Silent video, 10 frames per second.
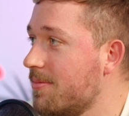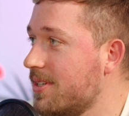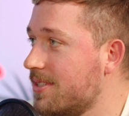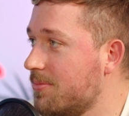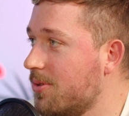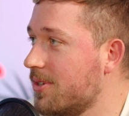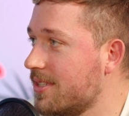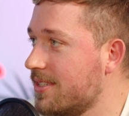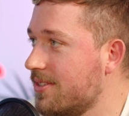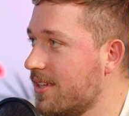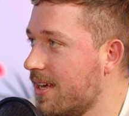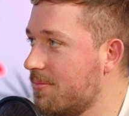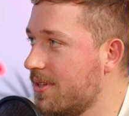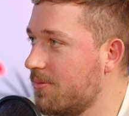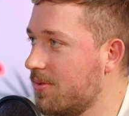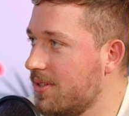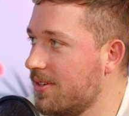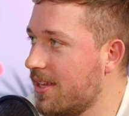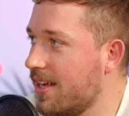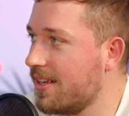rubbish and boring to do that, yeah, but we
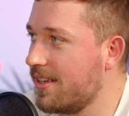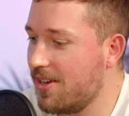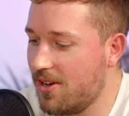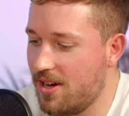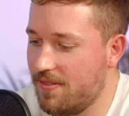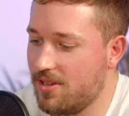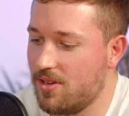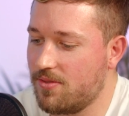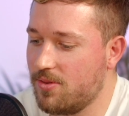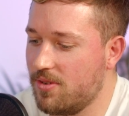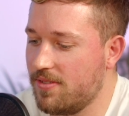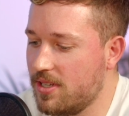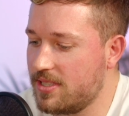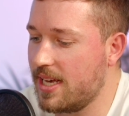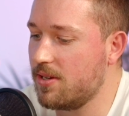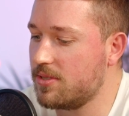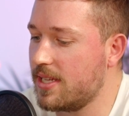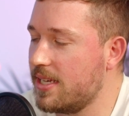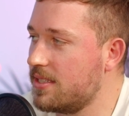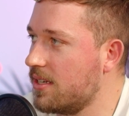do that. Yeah. I have to look through all of our sales mm.
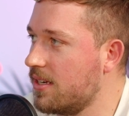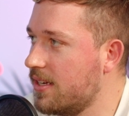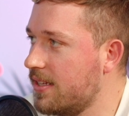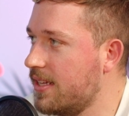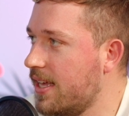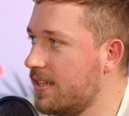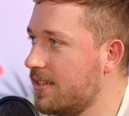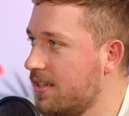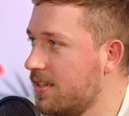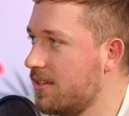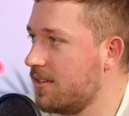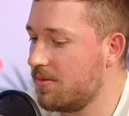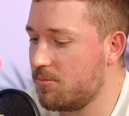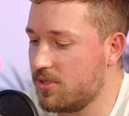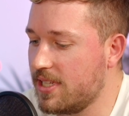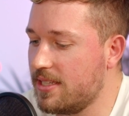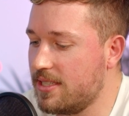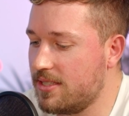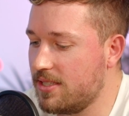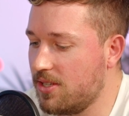data mm. and then present
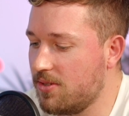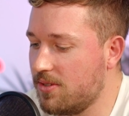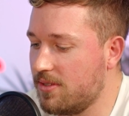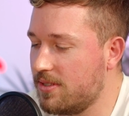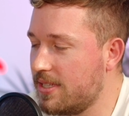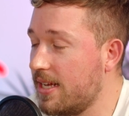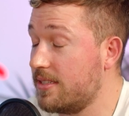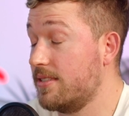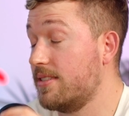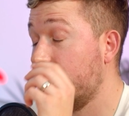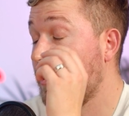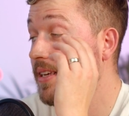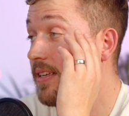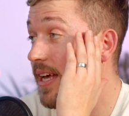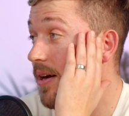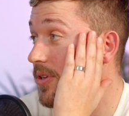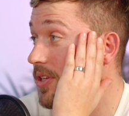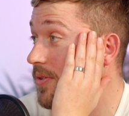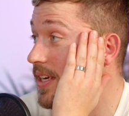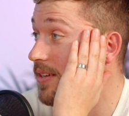it to you and dad mm. to say how we're
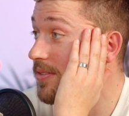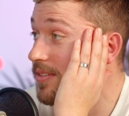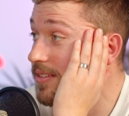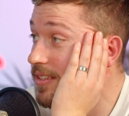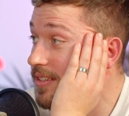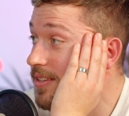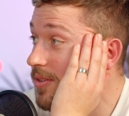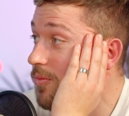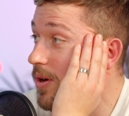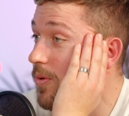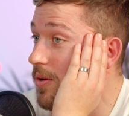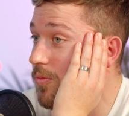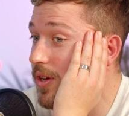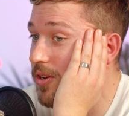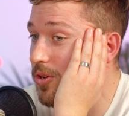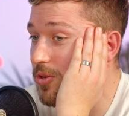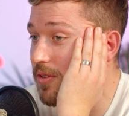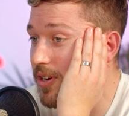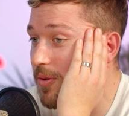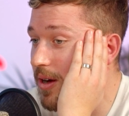doing and yeah when we're not
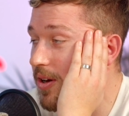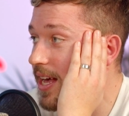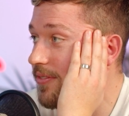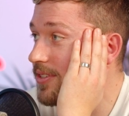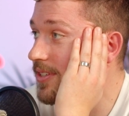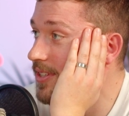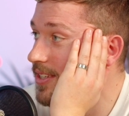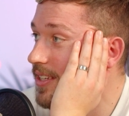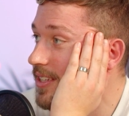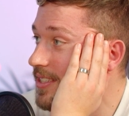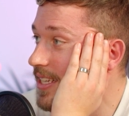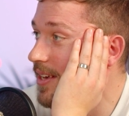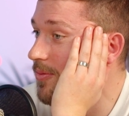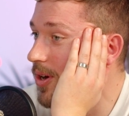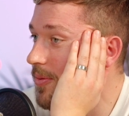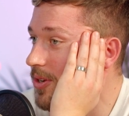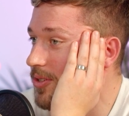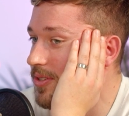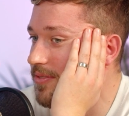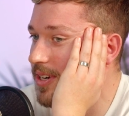doing very well i have to I say why we're
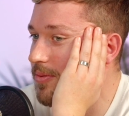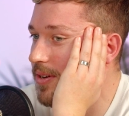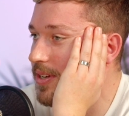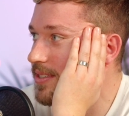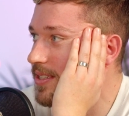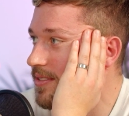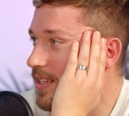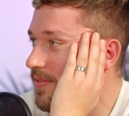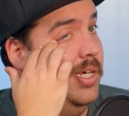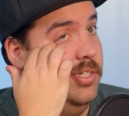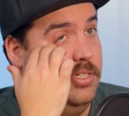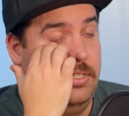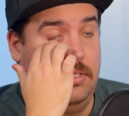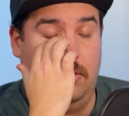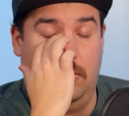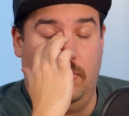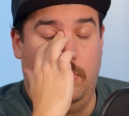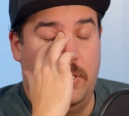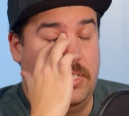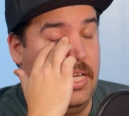not doing very well and it doesn't it feels rubbish
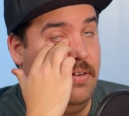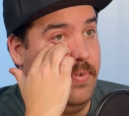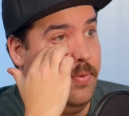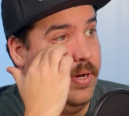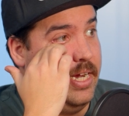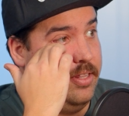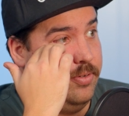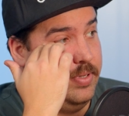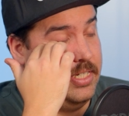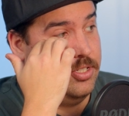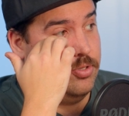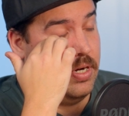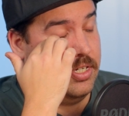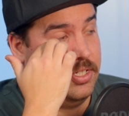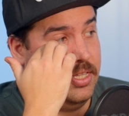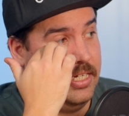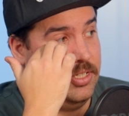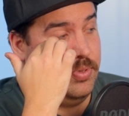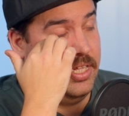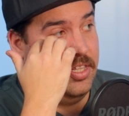almost every way that we structure
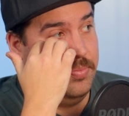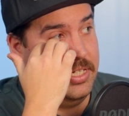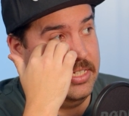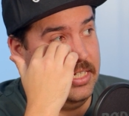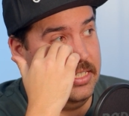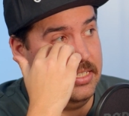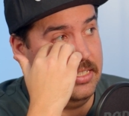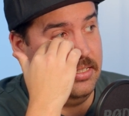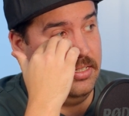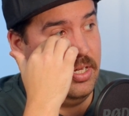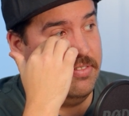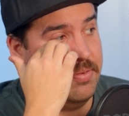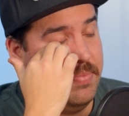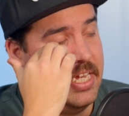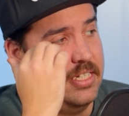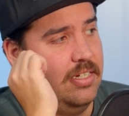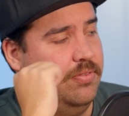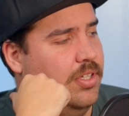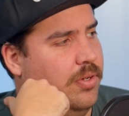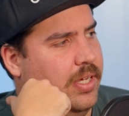things within the business you have to make
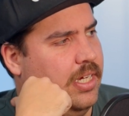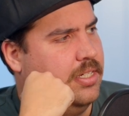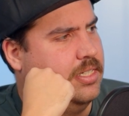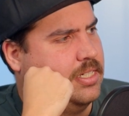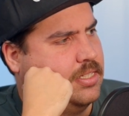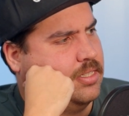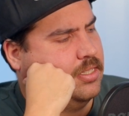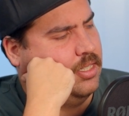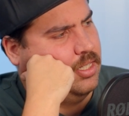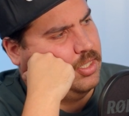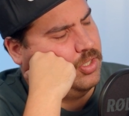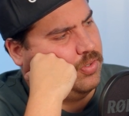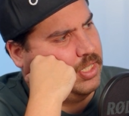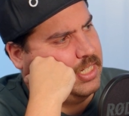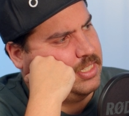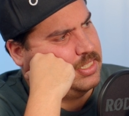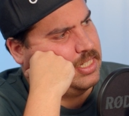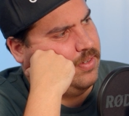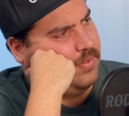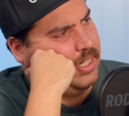yourself do it because it's not
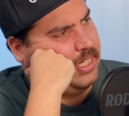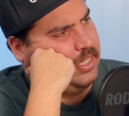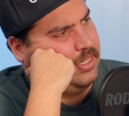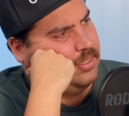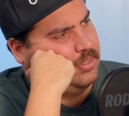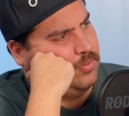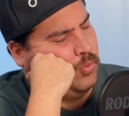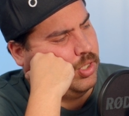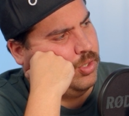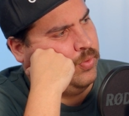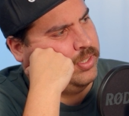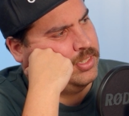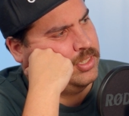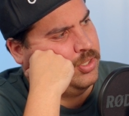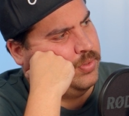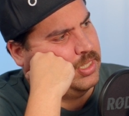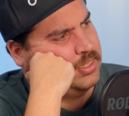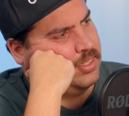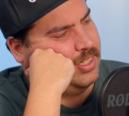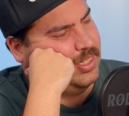necessarily what you want to do at the
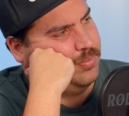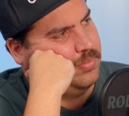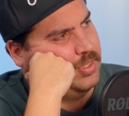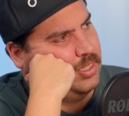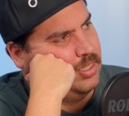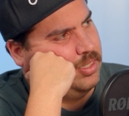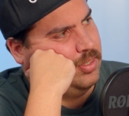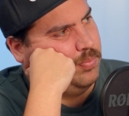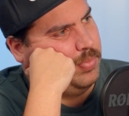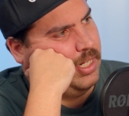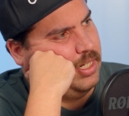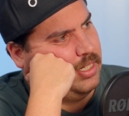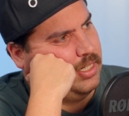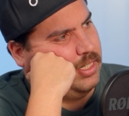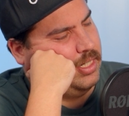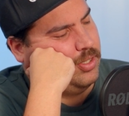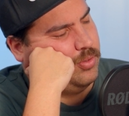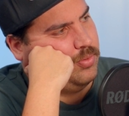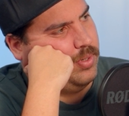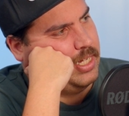time but it
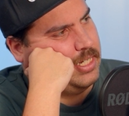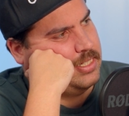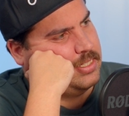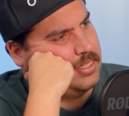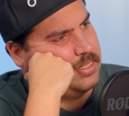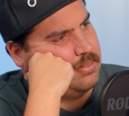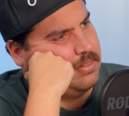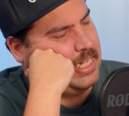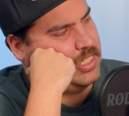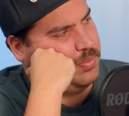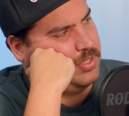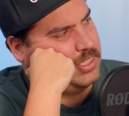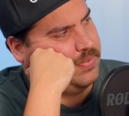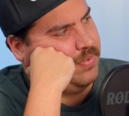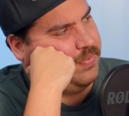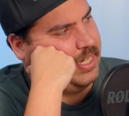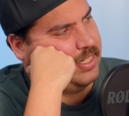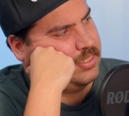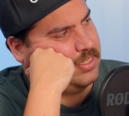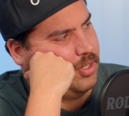always has a positive
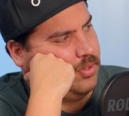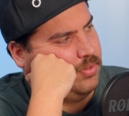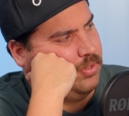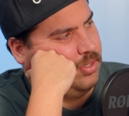effect so